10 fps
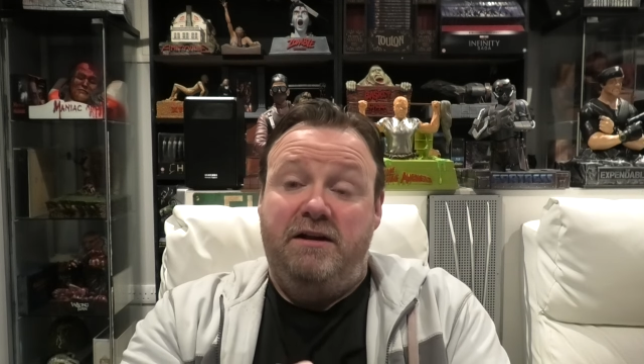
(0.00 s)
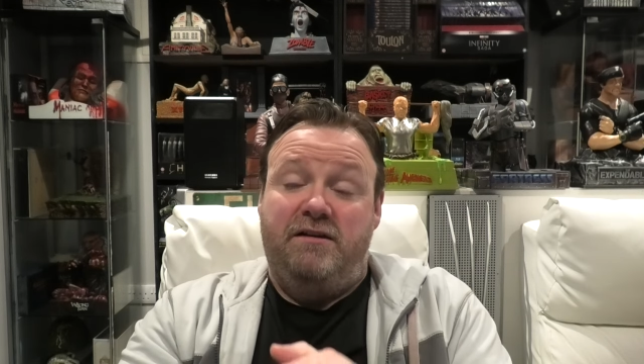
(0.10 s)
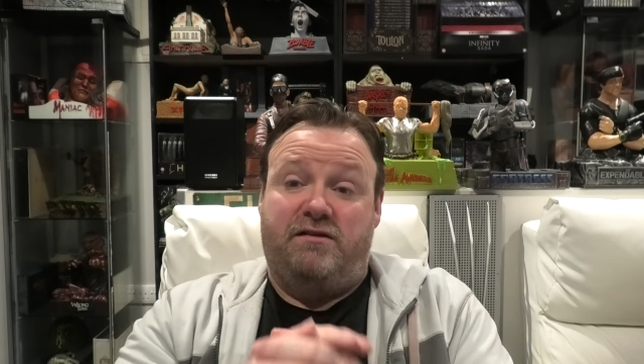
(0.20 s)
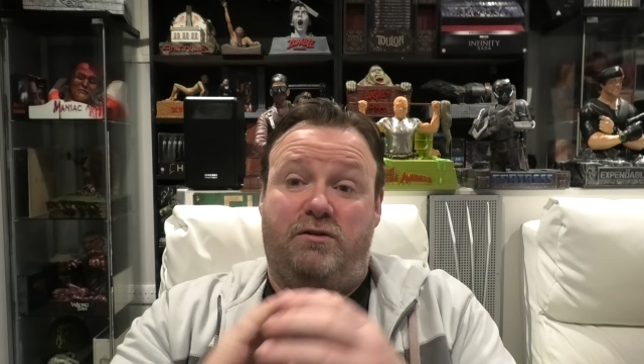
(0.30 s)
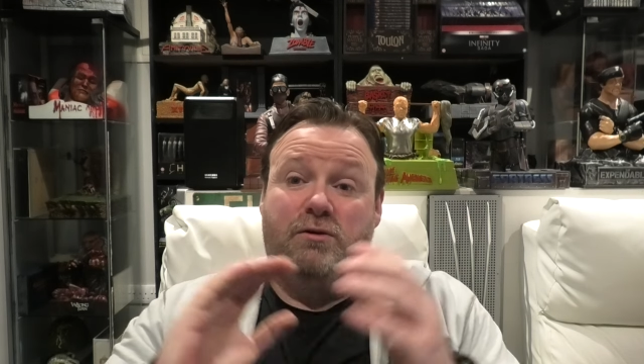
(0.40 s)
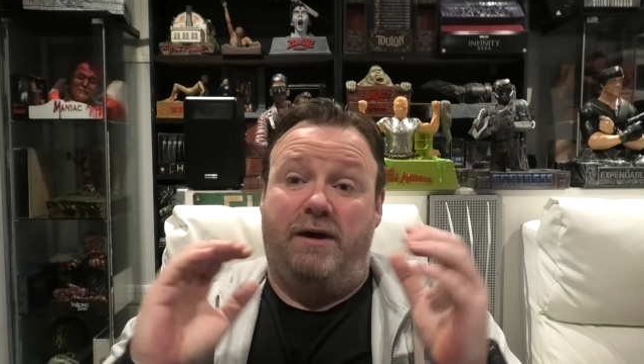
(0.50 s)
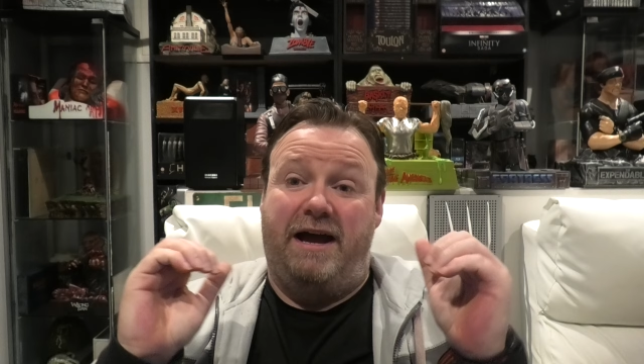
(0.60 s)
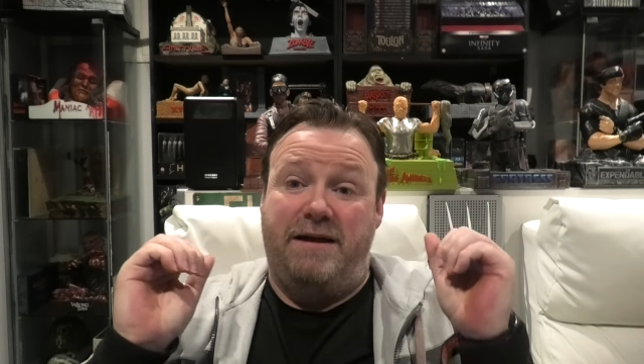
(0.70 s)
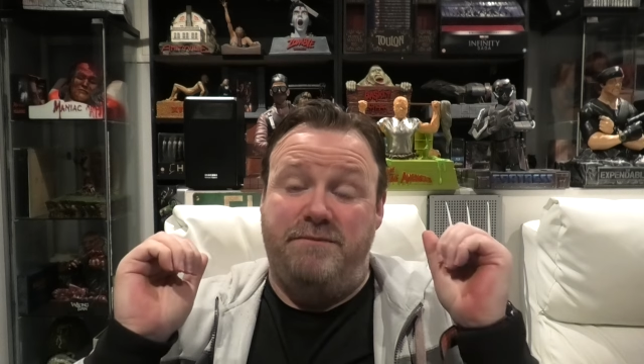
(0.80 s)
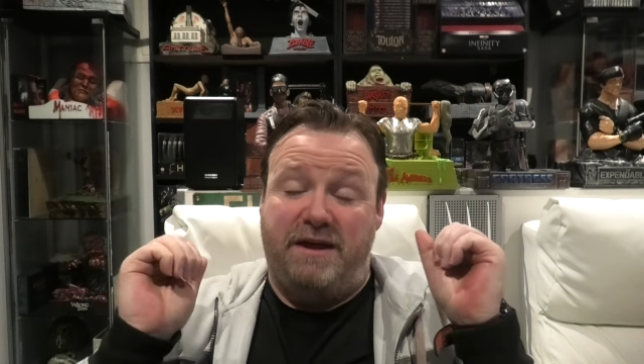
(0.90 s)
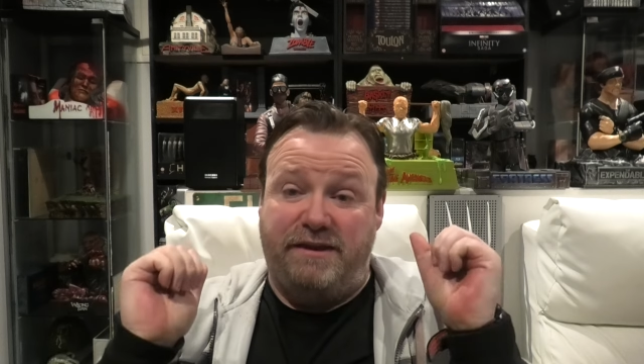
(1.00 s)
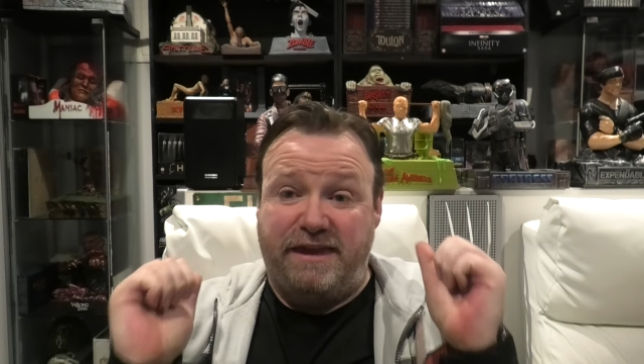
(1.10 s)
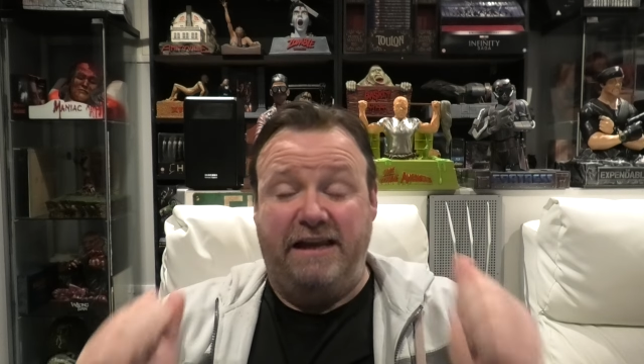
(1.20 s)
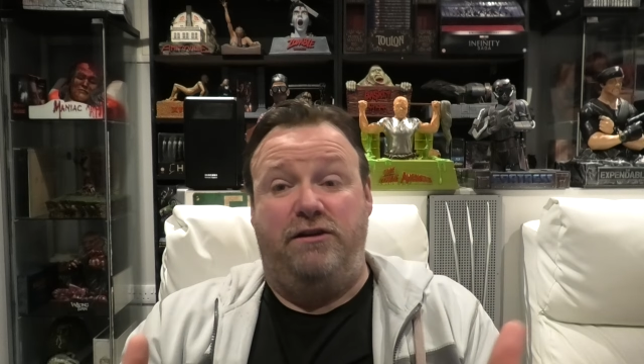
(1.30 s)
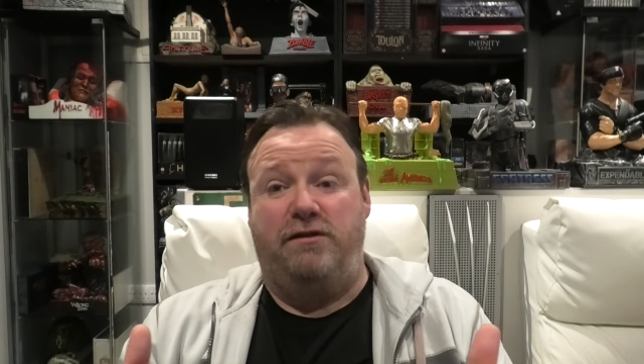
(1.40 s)
So um,
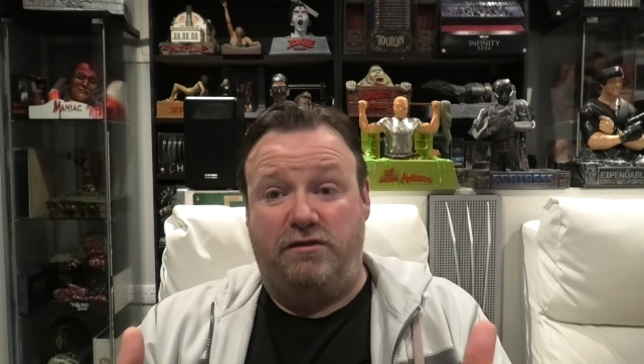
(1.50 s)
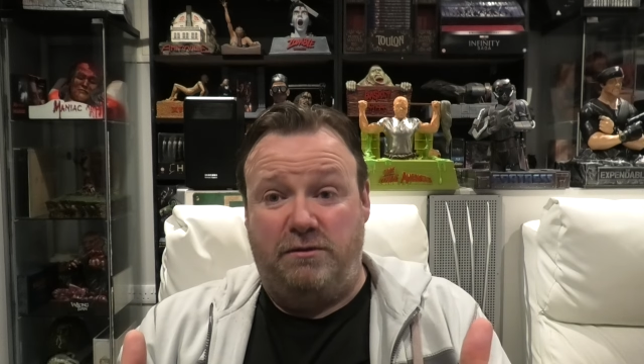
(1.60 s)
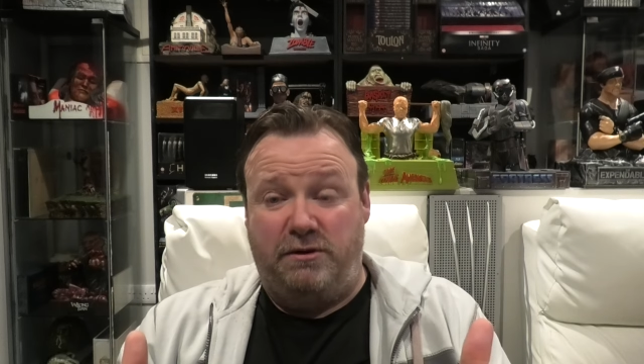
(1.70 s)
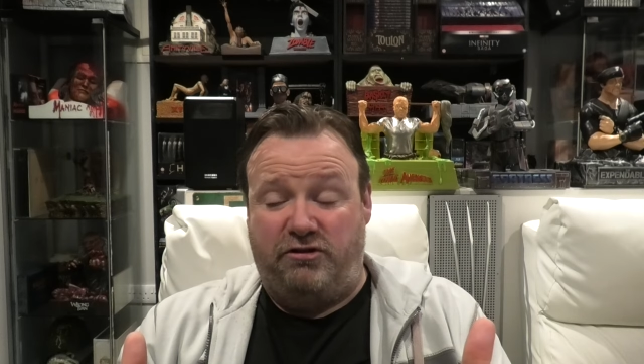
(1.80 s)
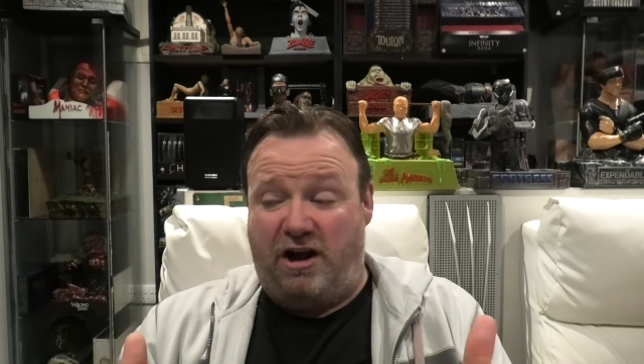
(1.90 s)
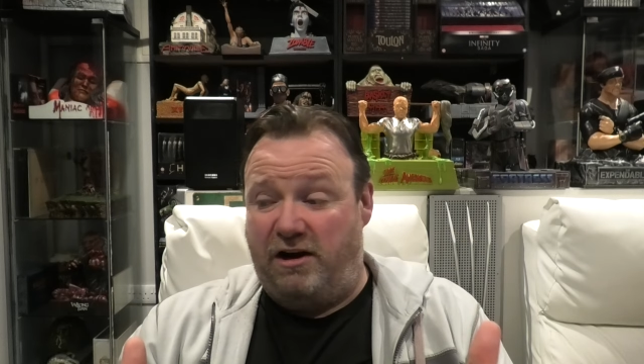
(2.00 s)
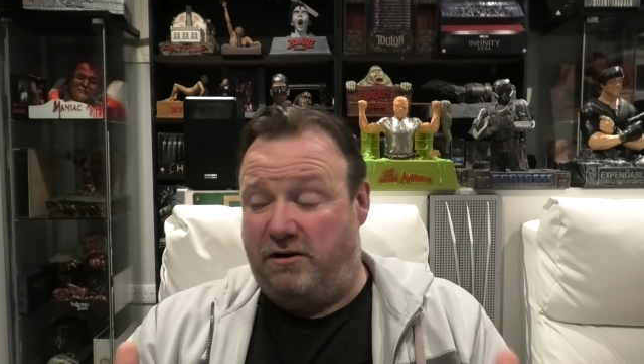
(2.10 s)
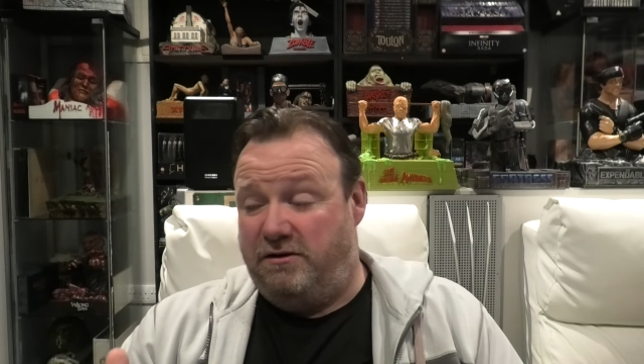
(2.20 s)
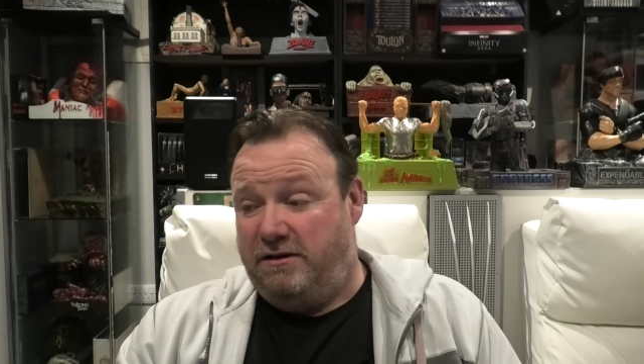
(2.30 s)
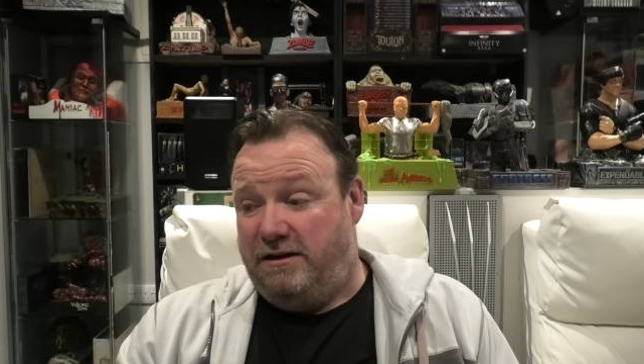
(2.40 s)
thank you so much, Conor.